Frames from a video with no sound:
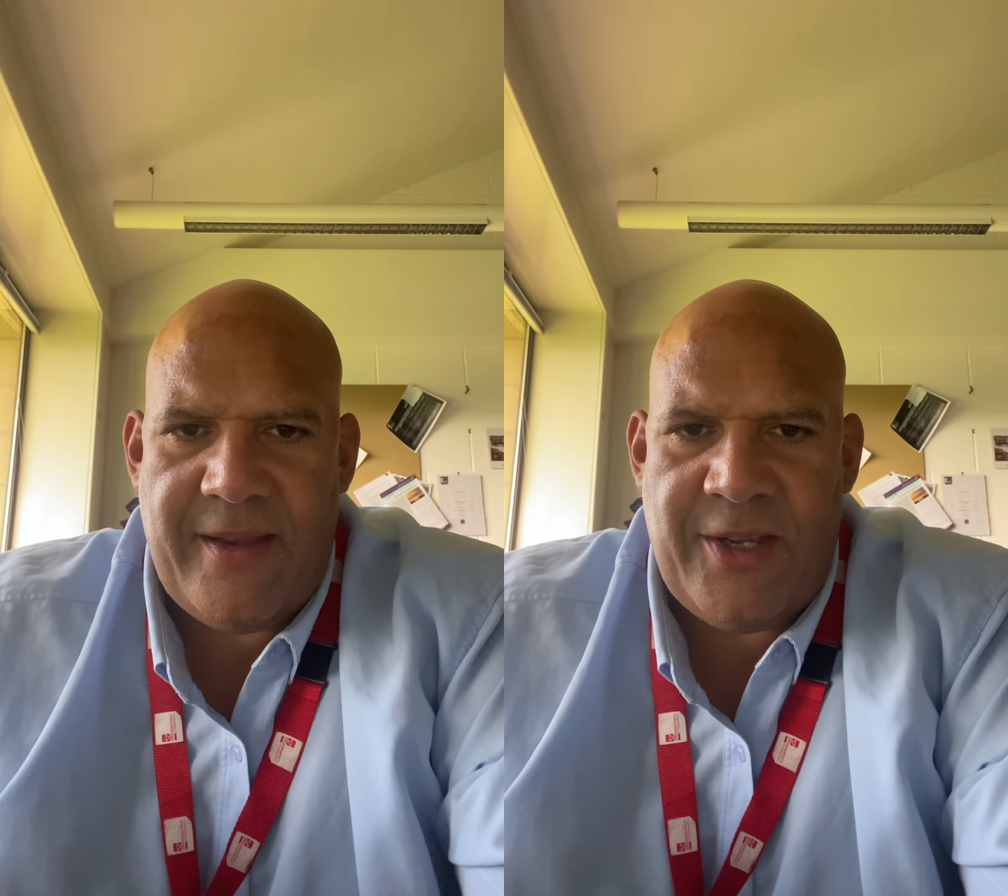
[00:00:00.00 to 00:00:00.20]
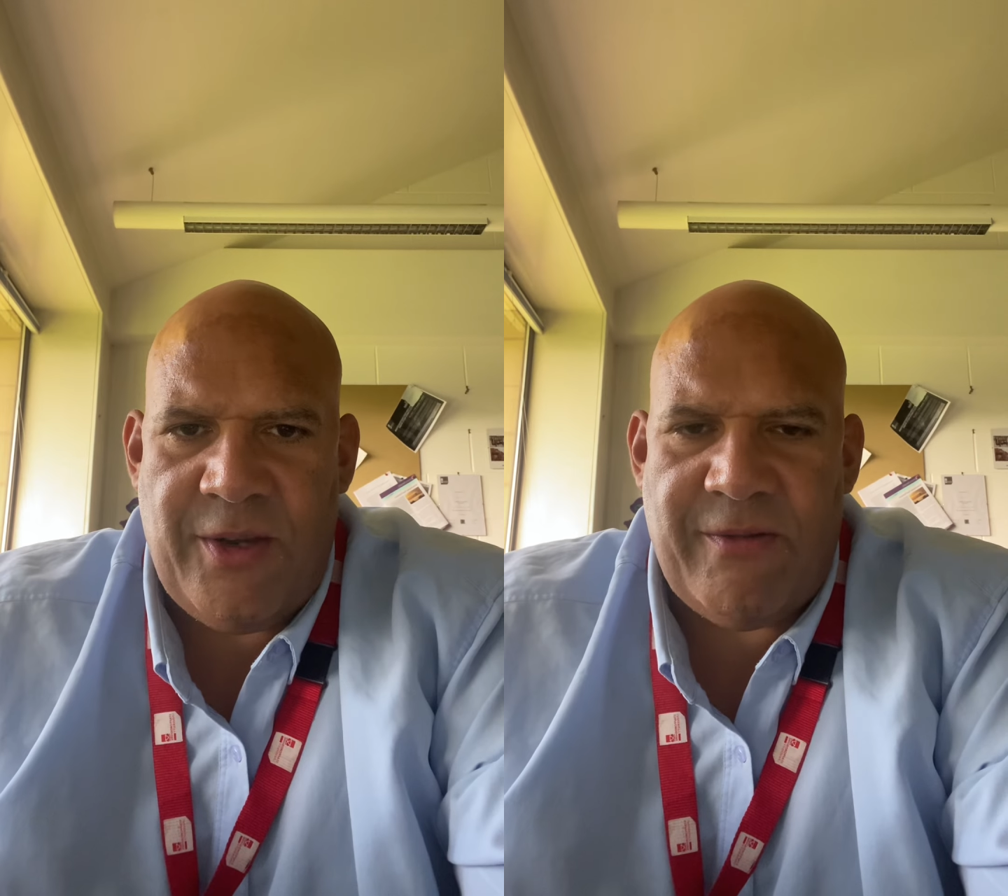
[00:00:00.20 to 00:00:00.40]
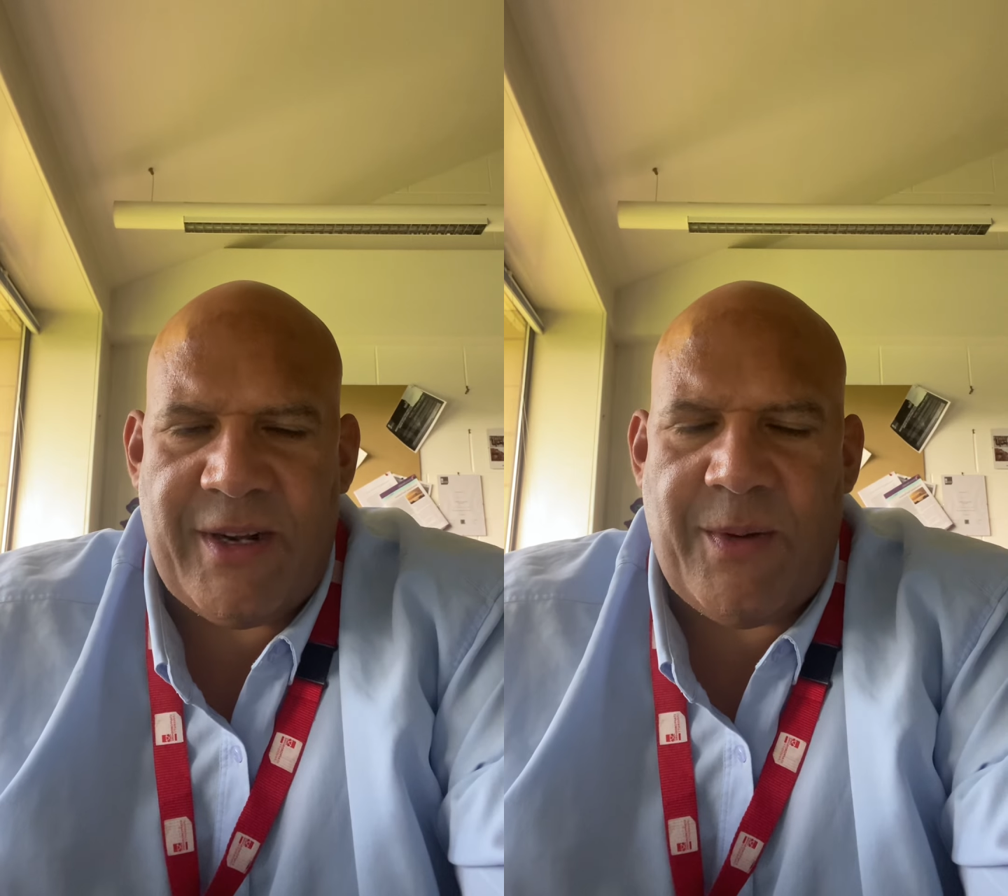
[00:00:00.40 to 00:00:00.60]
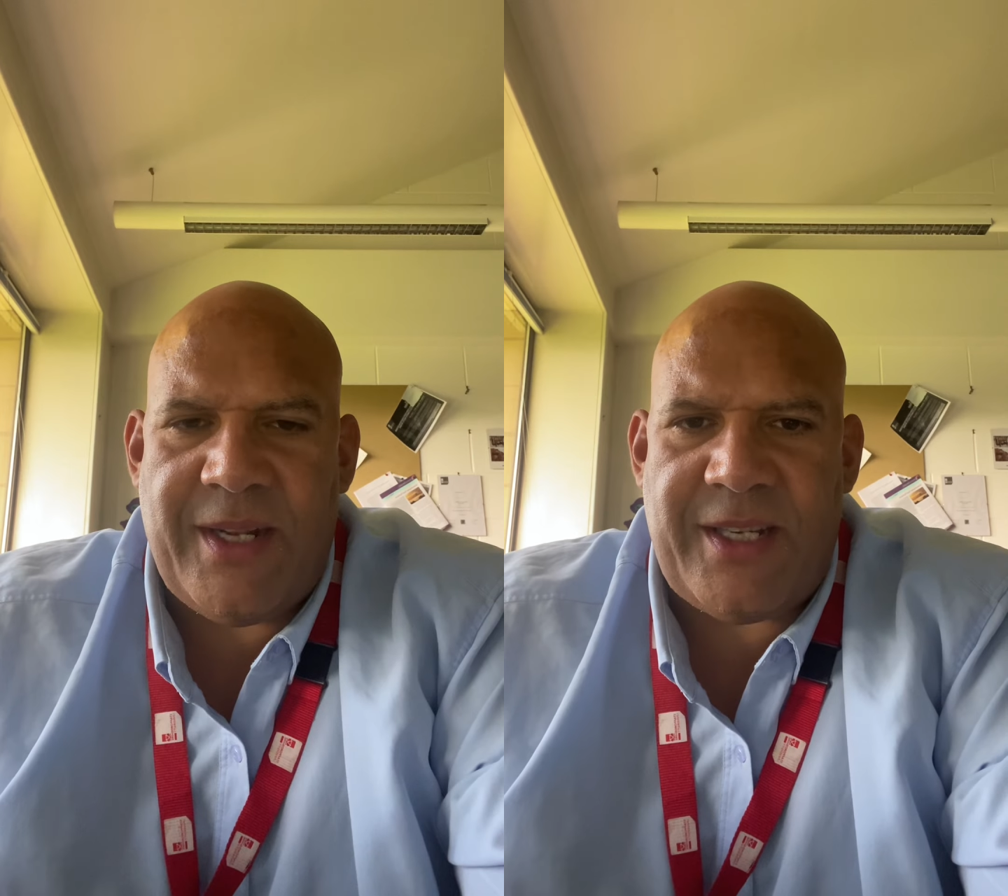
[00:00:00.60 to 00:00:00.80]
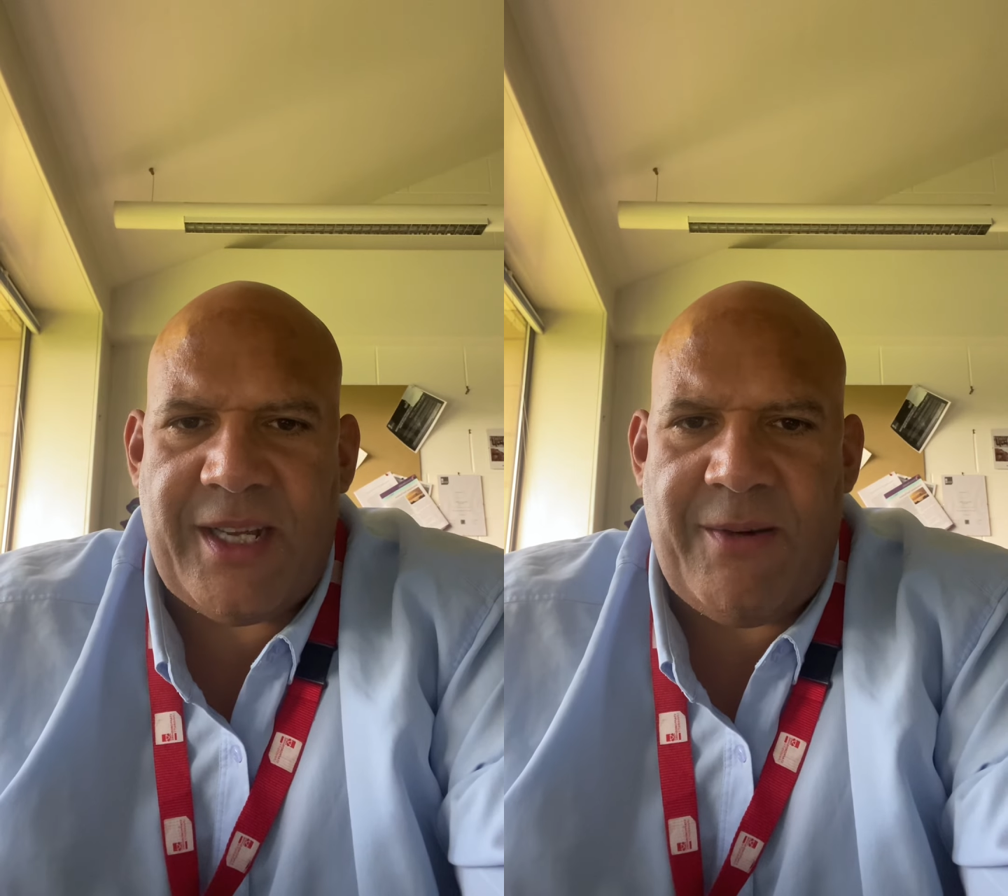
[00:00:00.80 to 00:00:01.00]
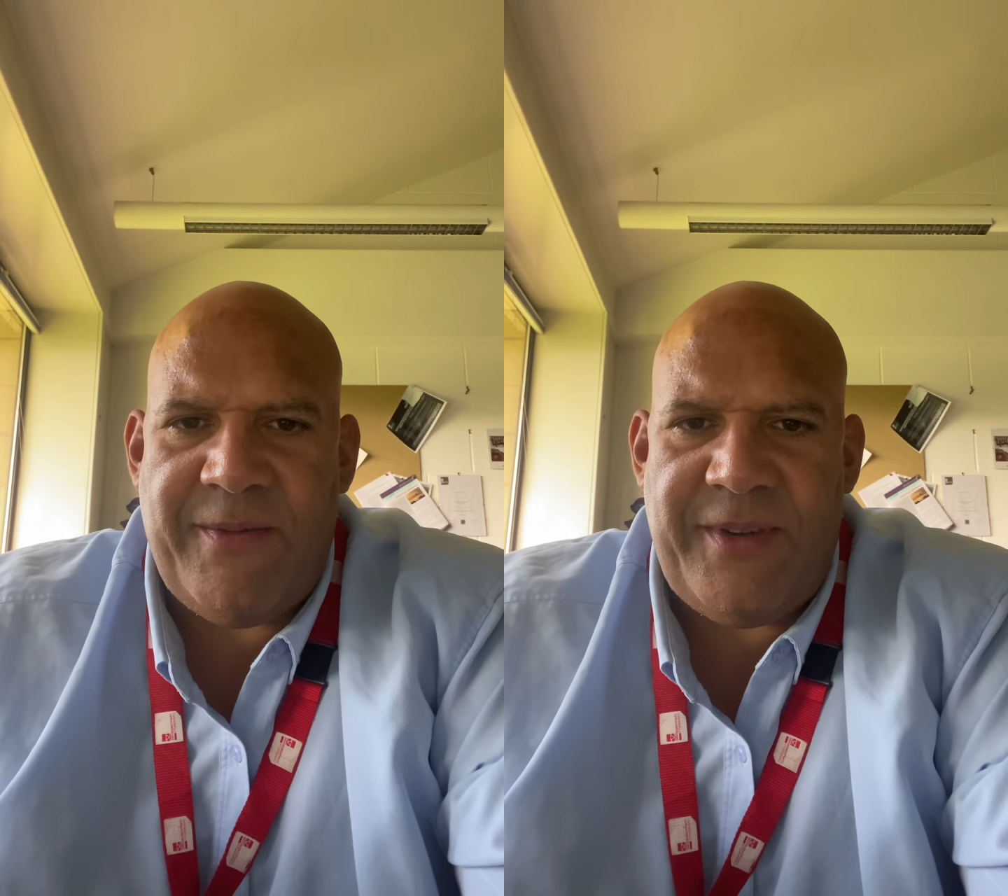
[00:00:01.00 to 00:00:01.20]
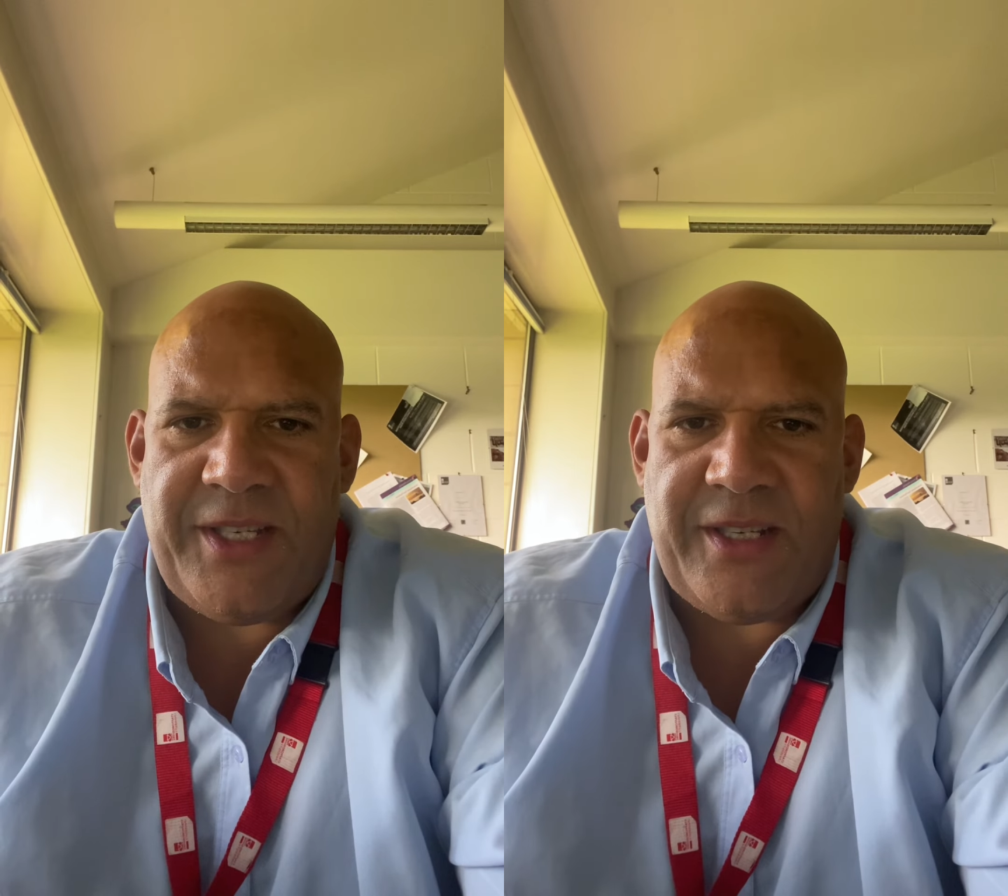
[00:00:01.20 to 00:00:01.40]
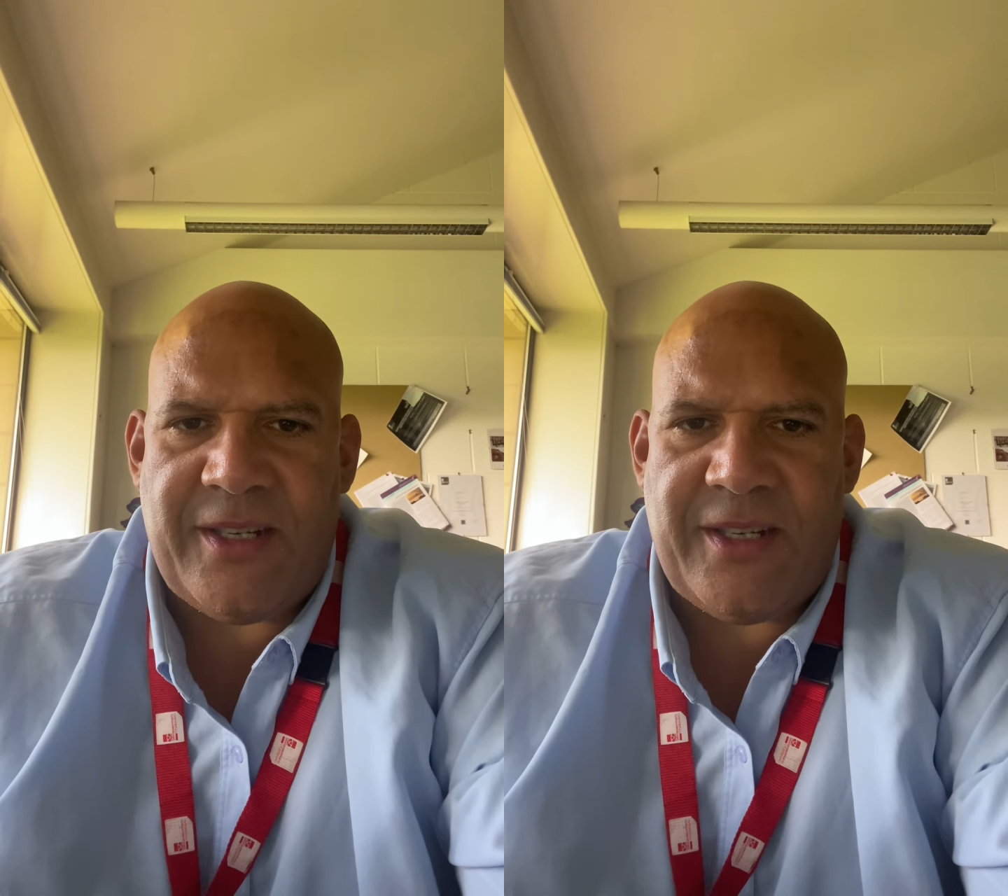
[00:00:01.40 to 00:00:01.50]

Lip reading: you're required to go and visit